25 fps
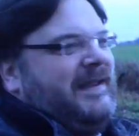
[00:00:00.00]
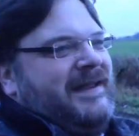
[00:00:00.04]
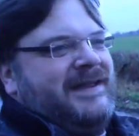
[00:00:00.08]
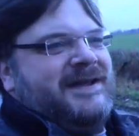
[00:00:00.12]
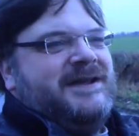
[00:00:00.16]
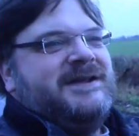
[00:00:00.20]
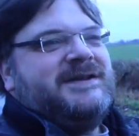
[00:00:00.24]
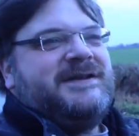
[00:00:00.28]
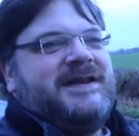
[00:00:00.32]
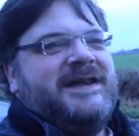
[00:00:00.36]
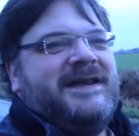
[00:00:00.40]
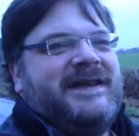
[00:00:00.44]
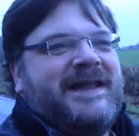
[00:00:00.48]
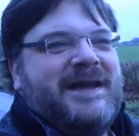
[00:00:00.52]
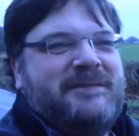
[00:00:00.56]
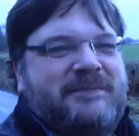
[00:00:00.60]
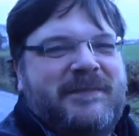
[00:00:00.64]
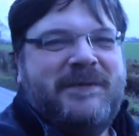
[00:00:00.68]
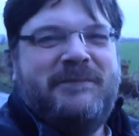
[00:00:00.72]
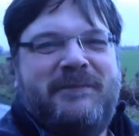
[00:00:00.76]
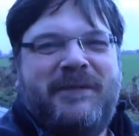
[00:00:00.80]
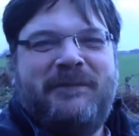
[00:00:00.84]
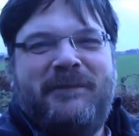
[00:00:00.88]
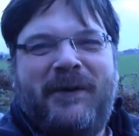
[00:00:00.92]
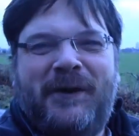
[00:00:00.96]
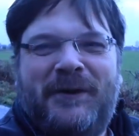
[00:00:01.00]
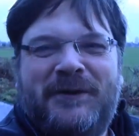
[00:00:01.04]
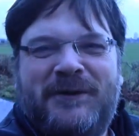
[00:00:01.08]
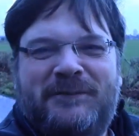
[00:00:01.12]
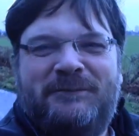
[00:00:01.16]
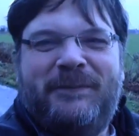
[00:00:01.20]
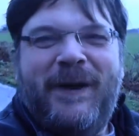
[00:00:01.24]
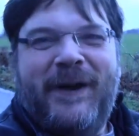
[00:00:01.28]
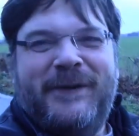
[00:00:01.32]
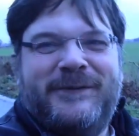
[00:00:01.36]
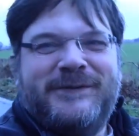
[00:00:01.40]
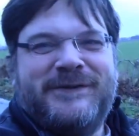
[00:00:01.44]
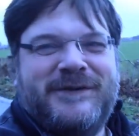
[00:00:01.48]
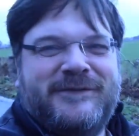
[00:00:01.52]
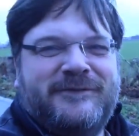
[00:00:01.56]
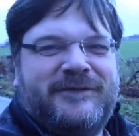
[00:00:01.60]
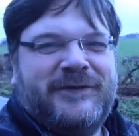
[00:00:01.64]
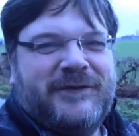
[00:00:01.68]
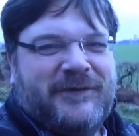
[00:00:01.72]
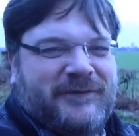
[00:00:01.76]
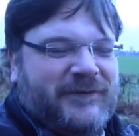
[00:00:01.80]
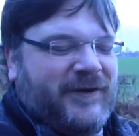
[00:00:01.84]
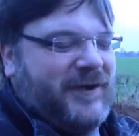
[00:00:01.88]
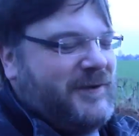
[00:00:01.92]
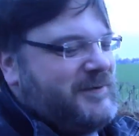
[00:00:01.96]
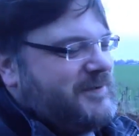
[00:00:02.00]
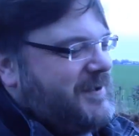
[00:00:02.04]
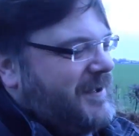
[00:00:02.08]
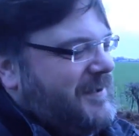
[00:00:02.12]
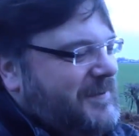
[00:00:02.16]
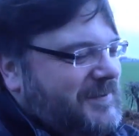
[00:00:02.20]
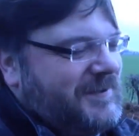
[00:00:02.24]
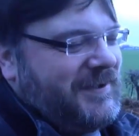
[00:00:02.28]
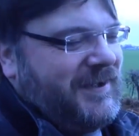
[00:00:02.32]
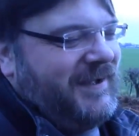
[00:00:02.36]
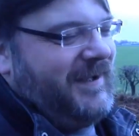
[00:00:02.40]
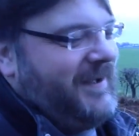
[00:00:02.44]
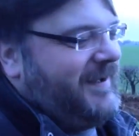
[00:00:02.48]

see them in my mind posing for the photos.